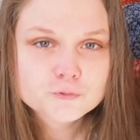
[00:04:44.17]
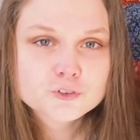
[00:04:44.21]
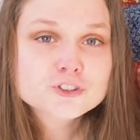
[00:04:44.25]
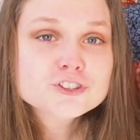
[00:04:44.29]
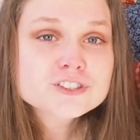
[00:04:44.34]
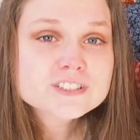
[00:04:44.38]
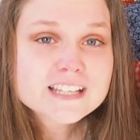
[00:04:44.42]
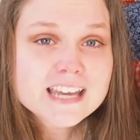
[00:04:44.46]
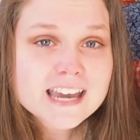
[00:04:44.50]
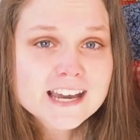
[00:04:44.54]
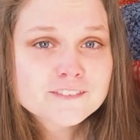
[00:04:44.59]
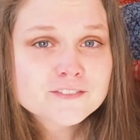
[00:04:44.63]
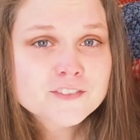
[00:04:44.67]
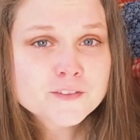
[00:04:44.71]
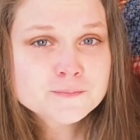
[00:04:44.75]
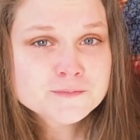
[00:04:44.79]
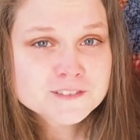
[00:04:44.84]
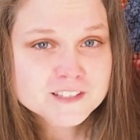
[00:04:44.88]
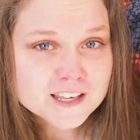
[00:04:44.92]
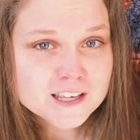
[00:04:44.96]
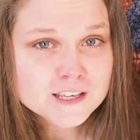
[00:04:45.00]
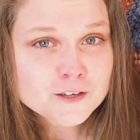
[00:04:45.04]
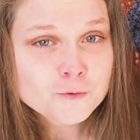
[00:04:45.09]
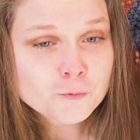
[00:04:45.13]
just to have them
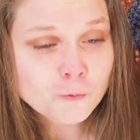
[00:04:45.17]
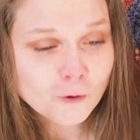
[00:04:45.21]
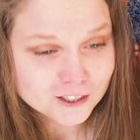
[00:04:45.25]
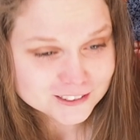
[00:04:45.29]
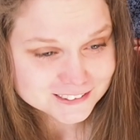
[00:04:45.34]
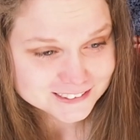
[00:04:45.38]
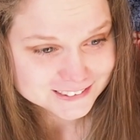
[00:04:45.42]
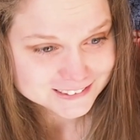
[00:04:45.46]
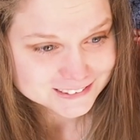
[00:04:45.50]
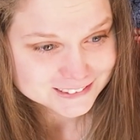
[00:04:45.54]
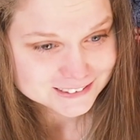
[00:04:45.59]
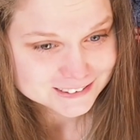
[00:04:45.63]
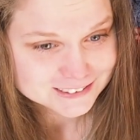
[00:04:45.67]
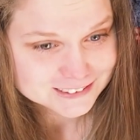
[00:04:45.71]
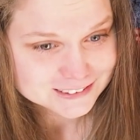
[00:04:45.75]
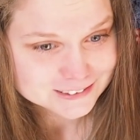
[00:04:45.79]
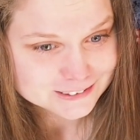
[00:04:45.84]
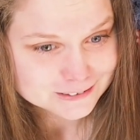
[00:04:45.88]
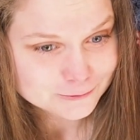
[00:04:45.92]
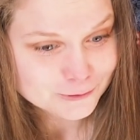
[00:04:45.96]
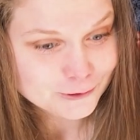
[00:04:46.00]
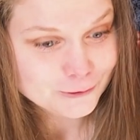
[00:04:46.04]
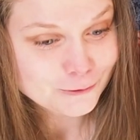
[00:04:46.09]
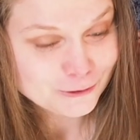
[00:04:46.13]
say what
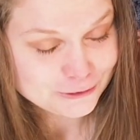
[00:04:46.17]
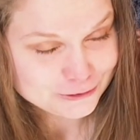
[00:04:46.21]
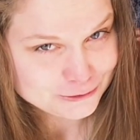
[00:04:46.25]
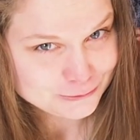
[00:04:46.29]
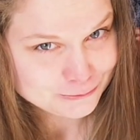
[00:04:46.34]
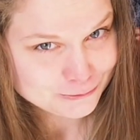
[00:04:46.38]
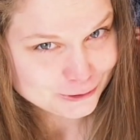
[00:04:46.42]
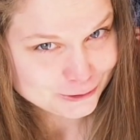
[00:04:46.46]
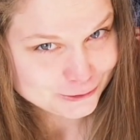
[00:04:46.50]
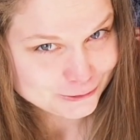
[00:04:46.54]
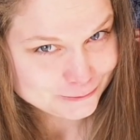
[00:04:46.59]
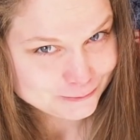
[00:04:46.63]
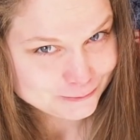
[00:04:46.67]
with a question mark.